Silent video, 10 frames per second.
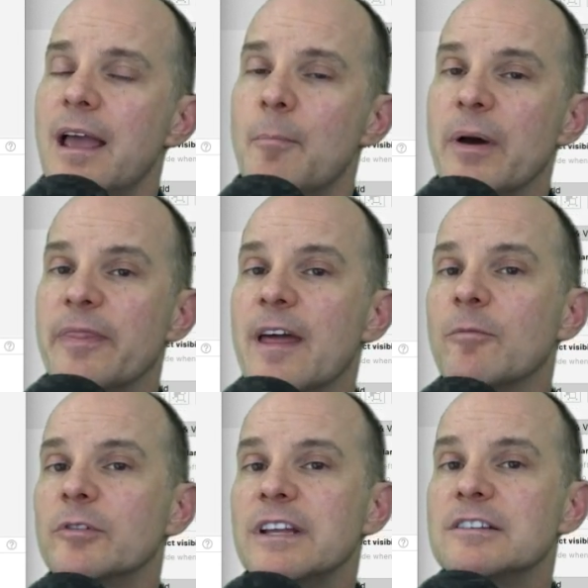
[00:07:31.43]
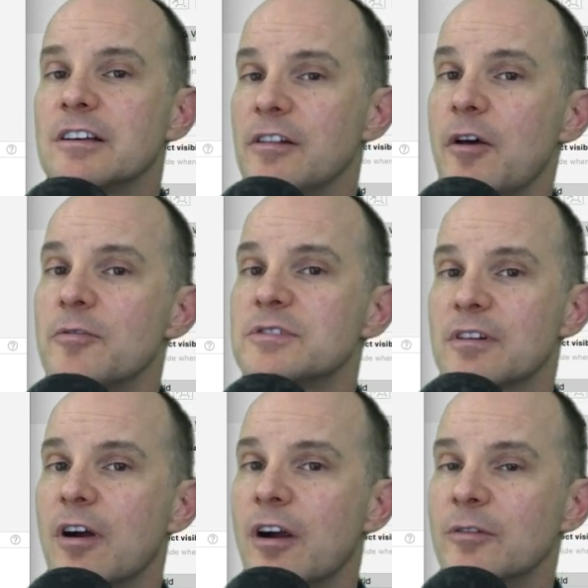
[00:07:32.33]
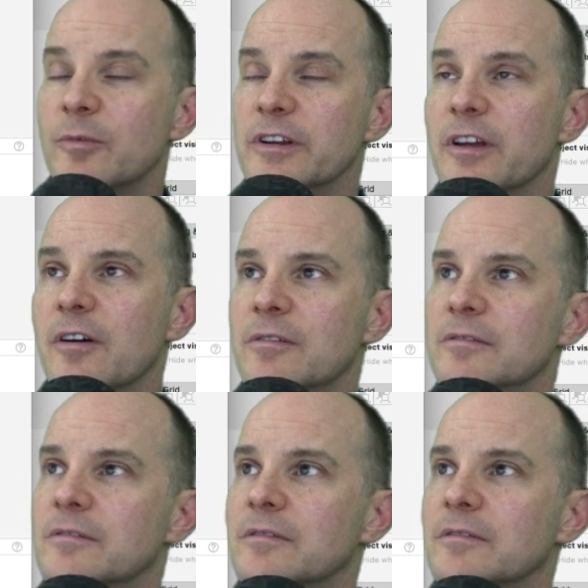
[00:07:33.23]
But then we'll need to close the card window